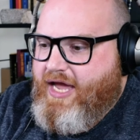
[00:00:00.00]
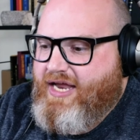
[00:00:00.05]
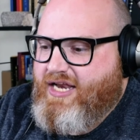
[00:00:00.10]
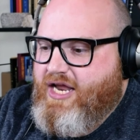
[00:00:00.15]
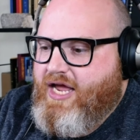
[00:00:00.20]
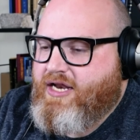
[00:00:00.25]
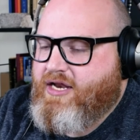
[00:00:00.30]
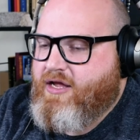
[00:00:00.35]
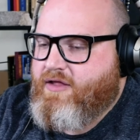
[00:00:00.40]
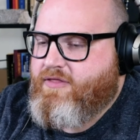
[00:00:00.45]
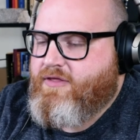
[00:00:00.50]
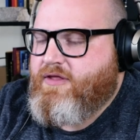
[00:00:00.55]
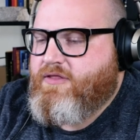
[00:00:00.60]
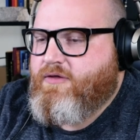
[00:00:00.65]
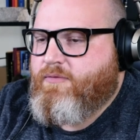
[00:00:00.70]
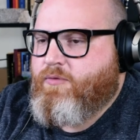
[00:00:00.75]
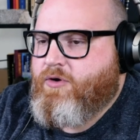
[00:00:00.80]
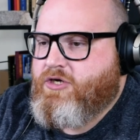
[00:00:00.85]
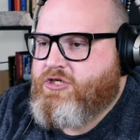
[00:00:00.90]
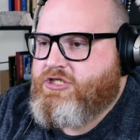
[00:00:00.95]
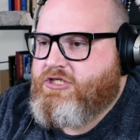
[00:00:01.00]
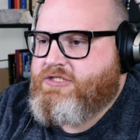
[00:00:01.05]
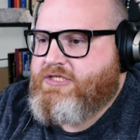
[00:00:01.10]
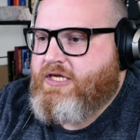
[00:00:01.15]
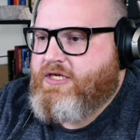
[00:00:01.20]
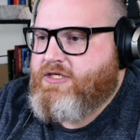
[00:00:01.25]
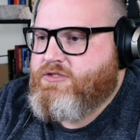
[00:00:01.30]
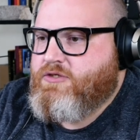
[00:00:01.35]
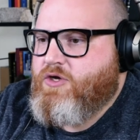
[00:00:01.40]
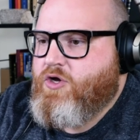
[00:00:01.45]
and I think the word she
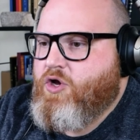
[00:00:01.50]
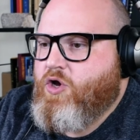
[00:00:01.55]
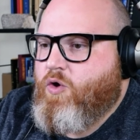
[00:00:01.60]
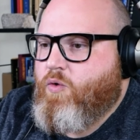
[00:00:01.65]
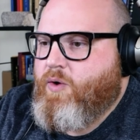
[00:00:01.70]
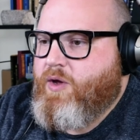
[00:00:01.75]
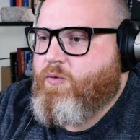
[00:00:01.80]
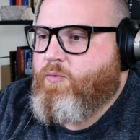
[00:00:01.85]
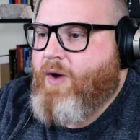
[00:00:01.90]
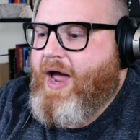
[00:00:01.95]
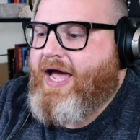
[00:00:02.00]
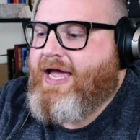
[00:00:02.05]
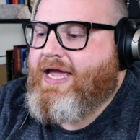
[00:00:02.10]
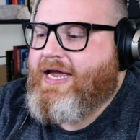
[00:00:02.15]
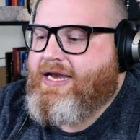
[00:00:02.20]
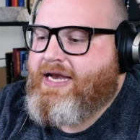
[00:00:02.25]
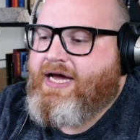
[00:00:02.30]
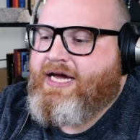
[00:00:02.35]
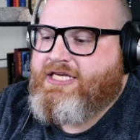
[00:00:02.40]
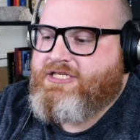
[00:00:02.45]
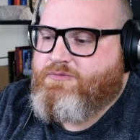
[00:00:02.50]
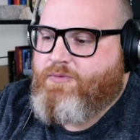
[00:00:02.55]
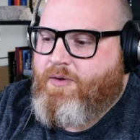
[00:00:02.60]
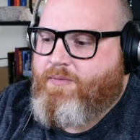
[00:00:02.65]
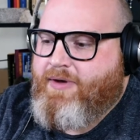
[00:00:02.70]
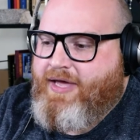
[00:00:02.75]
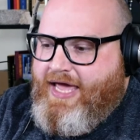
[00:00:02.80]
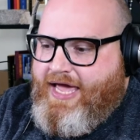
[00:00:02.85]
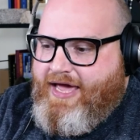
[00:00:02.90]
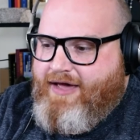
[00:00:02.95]
said is, we recognize
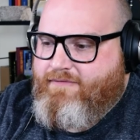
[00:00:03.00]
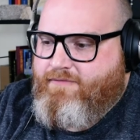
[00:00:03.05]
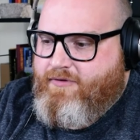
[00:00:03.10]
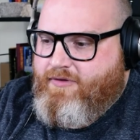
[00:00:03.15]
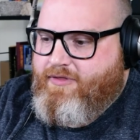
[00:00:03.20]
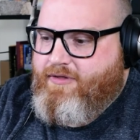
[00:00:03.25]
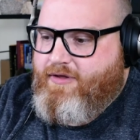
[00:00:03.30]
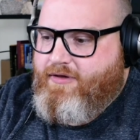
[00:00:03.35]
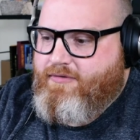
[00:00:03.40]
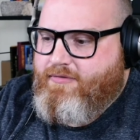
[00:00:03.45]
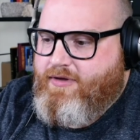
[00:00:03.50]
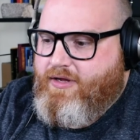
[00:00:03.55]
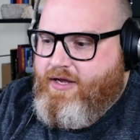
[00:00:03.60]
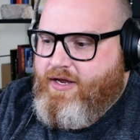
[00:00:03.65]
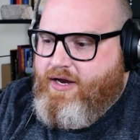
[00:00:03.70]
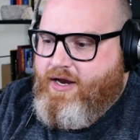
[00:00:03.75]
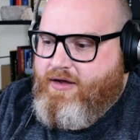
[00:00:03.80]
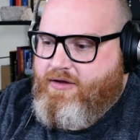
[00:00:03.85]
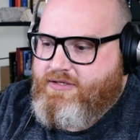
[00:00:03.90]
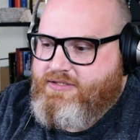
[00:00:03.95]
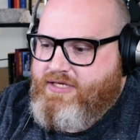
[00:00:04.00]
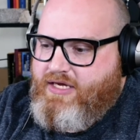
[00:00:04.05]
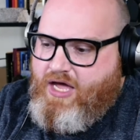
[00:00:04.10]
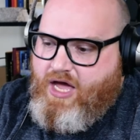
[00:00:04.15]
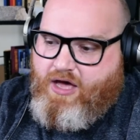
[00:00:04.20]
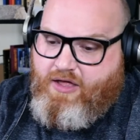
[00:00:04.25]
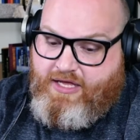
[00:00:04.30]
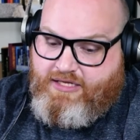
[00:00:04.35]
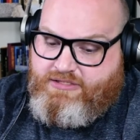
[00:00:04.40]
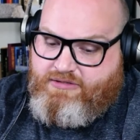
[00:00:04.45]
what we have. And I was
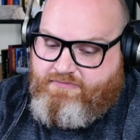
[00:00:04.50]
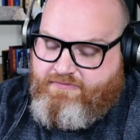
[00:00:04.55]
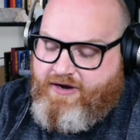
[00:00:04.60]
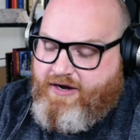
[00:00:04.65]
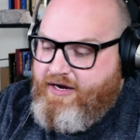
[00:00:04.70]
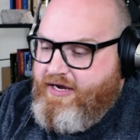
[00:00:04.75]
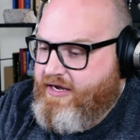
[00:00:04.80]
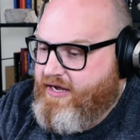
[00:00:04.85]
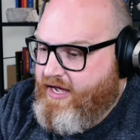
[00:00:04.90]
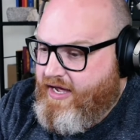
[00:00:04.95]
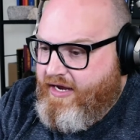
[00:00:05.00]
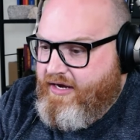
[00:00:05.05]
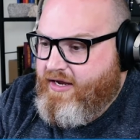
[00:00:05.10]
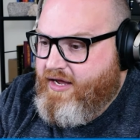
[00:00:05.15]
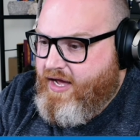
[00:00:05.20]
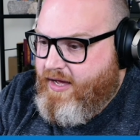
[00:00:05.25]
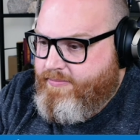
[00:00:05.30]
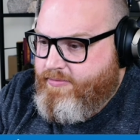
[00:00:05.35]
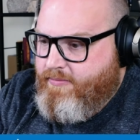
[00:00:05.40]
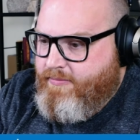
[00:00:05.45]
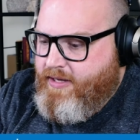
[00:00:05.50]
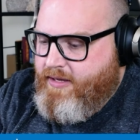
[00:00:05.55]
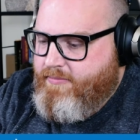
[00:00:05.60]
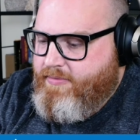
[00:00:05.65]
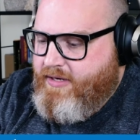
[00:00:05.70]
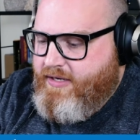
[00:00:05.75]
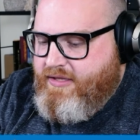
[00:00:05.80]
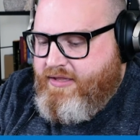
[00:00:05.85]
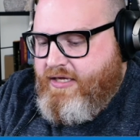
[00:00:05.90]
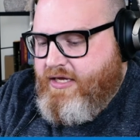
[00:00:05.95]
like, oh, that's a very kind
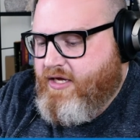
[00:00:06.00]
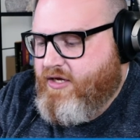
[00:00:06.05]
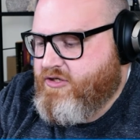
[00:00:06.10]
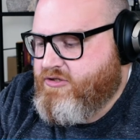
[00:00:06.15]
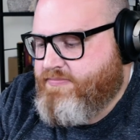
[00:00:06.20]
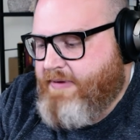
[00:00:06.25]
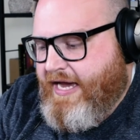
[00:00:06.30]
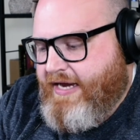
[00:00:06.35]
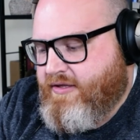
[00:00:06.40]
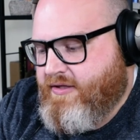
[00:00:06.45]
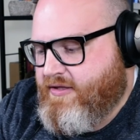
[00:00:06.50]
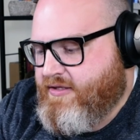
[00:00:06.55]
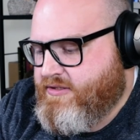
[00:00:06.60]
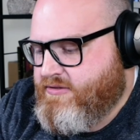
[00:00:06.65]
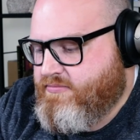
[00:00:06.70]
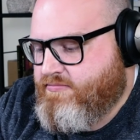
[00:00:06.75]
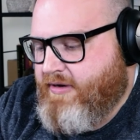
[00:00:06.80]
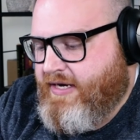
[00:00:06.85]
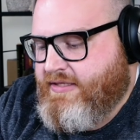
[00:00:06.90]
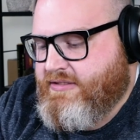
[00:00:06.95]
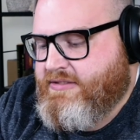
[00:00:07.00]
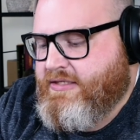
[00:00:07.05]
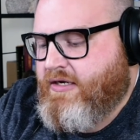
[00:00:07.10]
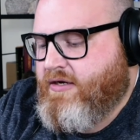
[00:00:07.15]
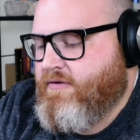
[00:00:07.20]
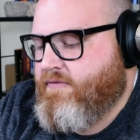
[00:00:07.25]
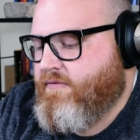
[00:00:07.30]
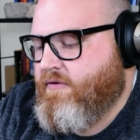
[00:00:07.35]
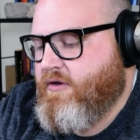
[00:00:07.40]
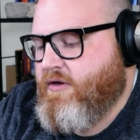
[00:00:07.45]
compliment. But I think it goes back to this
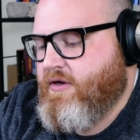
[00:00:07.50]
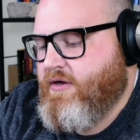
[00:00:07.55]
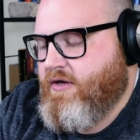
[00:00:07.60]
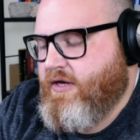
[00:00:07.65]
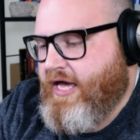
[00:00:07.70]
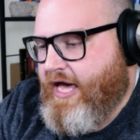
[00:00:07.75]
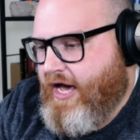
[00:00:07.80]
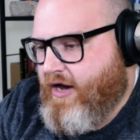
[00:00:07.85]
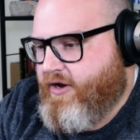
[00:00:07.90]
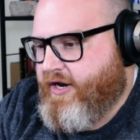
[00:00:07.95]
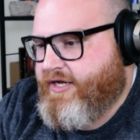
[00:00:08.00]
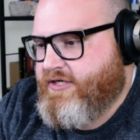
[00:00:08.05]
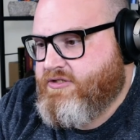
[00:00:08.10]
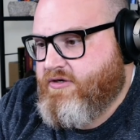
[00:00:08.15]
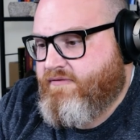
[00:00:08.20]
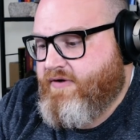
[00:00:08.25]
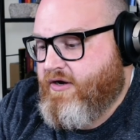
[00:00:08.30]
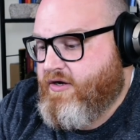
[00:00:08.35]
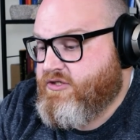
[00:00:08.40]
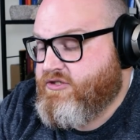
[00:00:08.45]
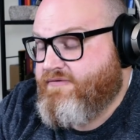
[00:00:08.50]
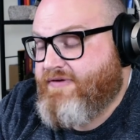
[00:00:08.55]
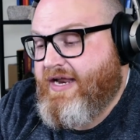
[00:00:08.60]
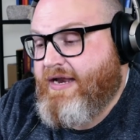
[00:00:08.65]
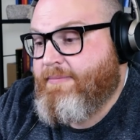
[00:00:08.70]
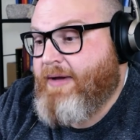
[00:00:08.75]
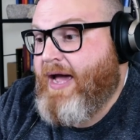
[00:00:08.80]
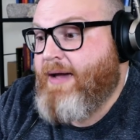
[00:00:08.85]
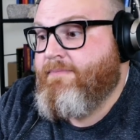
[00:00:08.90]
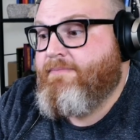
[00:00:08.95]
mindset of how can I serve, how can I serve?
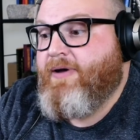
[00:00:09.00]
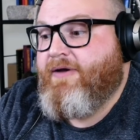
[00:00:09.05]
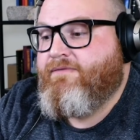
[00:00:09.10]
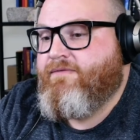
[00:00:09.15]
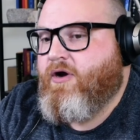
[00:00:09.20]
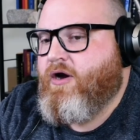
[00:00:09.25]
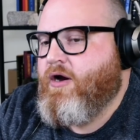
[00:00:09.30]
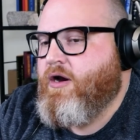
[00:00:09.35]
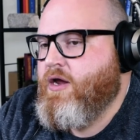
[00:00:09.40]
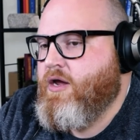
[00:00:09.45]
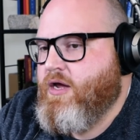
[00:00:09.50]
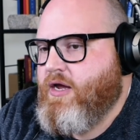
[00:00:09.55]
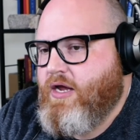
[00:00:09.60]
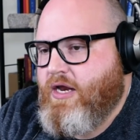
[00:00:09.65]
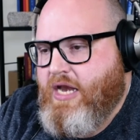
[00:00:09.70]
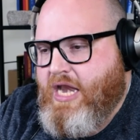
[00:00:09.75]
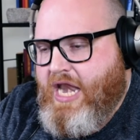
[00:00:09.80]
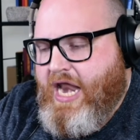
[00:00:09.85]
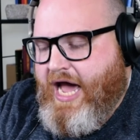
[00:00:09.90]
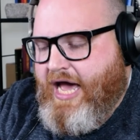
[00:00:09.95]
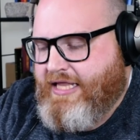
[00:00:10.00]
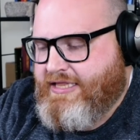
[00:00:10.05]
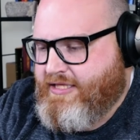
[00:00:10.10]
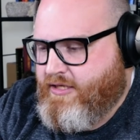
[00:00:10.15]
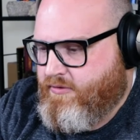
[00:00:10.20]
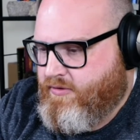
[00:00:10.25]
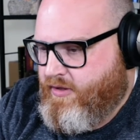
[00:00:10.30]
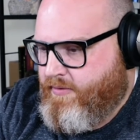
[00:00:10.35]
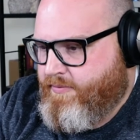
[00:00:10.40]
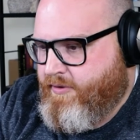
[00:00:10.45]
And I'm by far
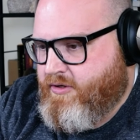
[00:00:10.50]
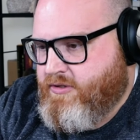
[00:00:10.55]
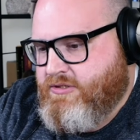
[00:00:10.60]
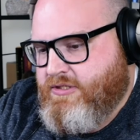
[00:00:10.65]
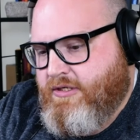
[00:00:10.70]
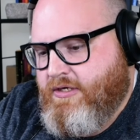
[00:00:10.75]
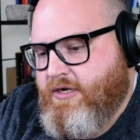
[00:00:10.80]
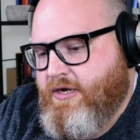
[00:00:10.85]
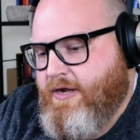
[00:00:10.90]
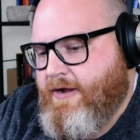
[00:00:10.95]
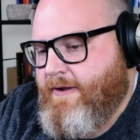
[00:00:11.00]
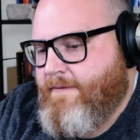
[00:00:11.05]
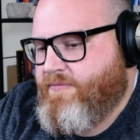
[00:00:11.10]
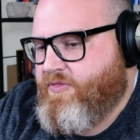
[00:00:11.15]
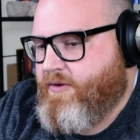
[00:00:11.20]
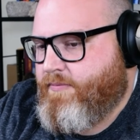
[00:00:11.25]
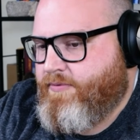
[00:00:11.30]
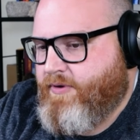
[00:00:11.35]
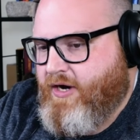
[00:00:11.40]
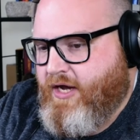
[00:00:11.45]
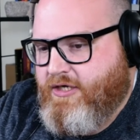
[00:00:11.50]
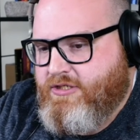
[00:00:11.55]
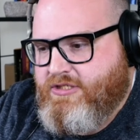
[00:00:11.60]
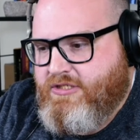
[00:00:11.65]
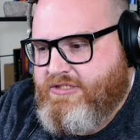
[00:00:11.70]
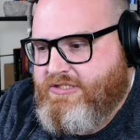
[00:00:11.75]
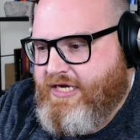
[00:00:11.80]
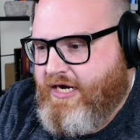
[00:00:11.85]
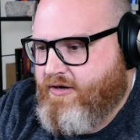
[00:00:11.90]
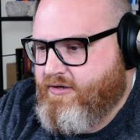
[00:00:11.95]
not the only person. The
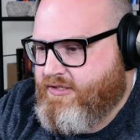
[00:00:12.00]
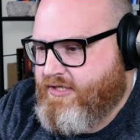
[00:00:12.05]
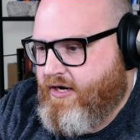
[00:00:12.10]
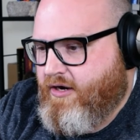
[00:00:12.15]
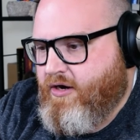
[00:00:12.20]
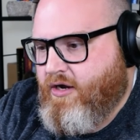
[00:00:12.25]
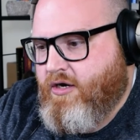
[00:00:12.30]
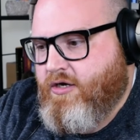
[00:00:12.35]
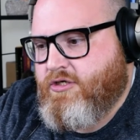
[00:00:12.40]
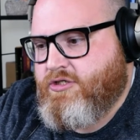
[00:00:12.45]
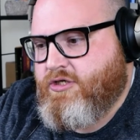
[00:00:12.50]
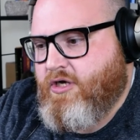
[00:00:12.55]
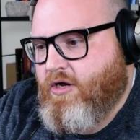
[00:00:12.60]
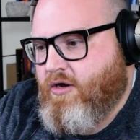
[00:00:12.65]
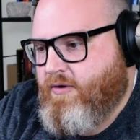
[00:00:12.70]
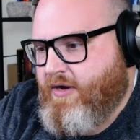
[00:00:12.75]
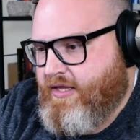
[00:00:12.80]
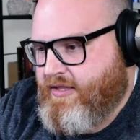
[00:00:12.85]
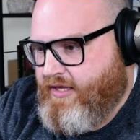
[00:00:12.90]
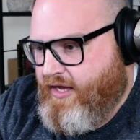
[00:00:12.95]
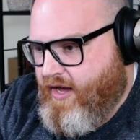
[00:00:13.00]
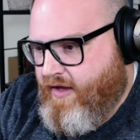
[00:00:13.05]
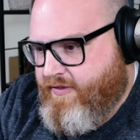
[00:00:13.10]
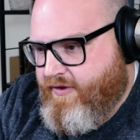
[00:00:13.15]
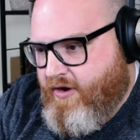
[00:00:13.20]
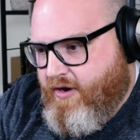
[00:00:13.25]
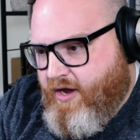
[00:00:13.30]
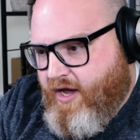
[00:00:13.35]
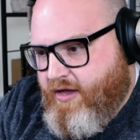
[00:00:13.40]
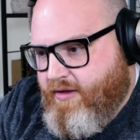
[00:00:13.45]
production secretary on our show and the
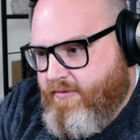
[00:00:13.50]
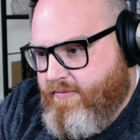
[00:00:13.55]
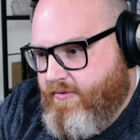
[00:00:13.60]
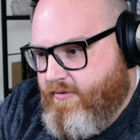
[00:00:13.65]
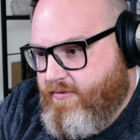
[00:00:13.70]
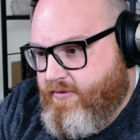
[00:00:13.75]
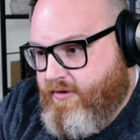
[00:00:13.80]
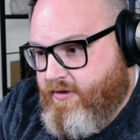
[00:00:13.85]
other